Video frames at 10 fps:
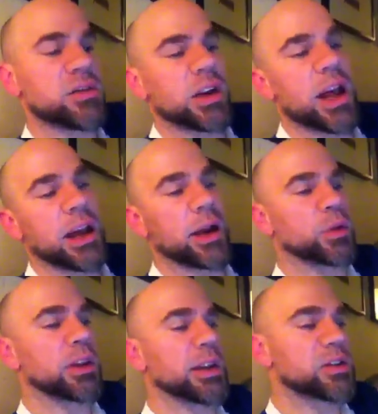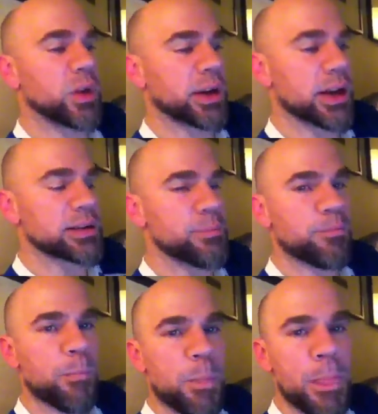they're gay, and I only like straight guys.
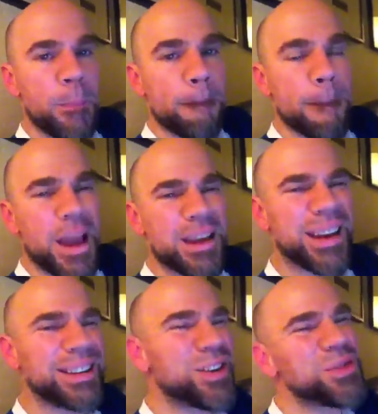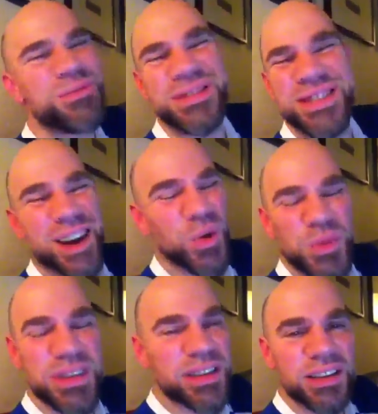And no, you
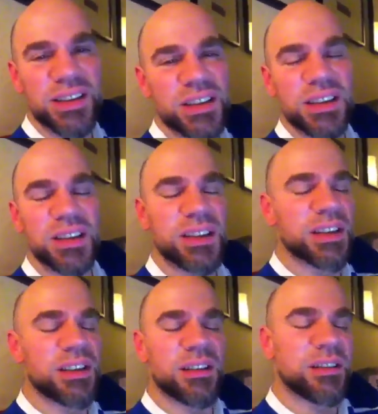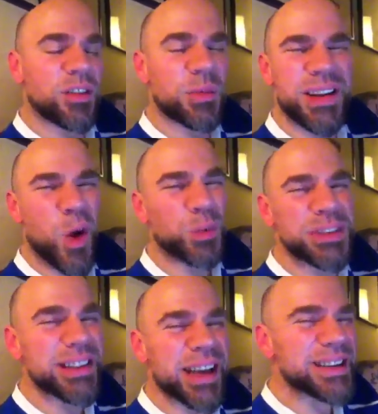don't. Nobody
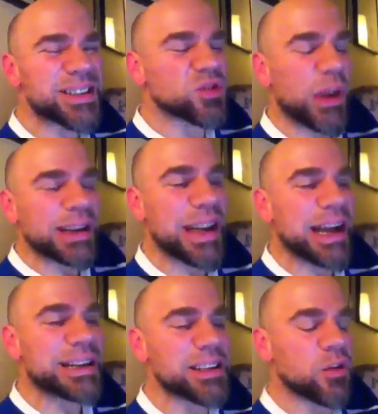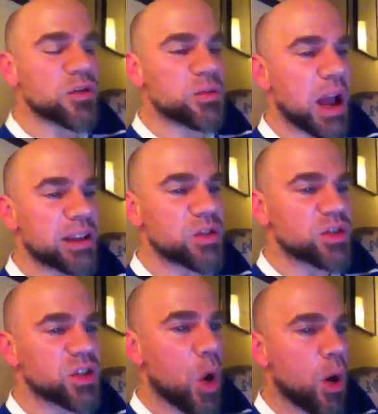only likes straight guys. All those guys who
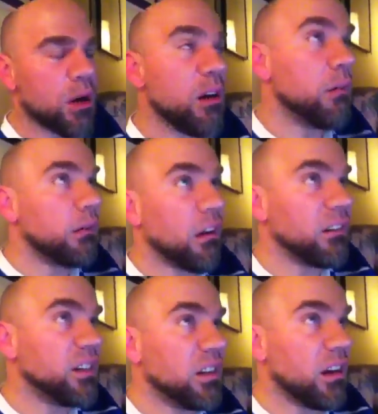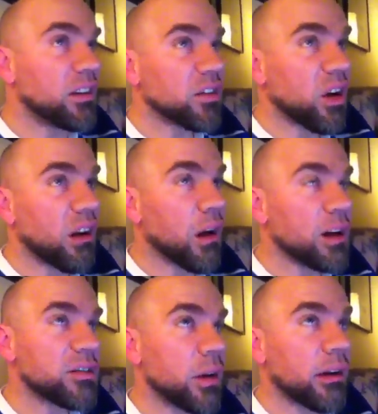just go on, oh, I only like straight
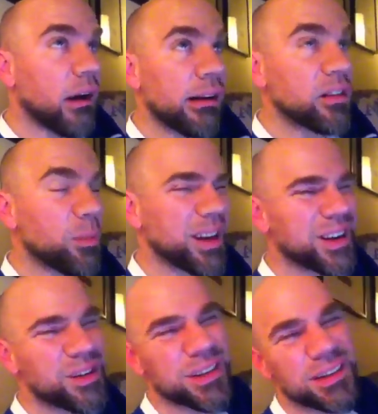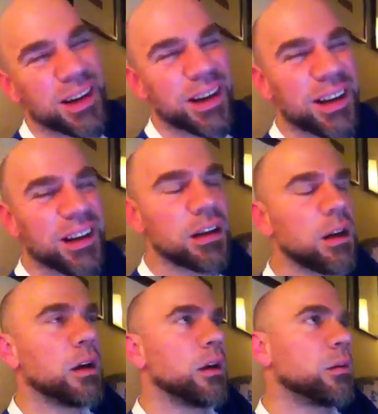guys. Straight guys are better. No, they're not.
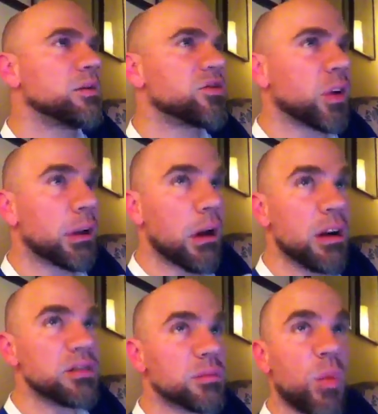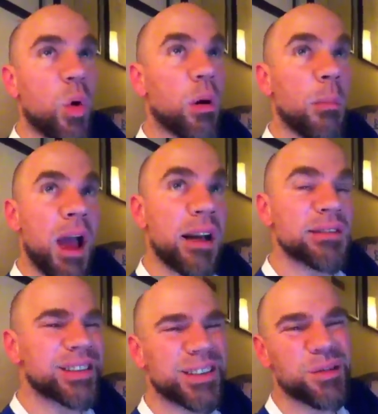Well, straight guys are more
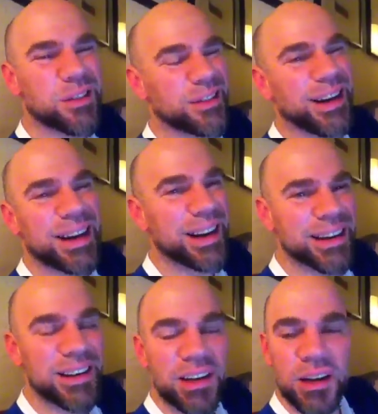masculine. No, they're not.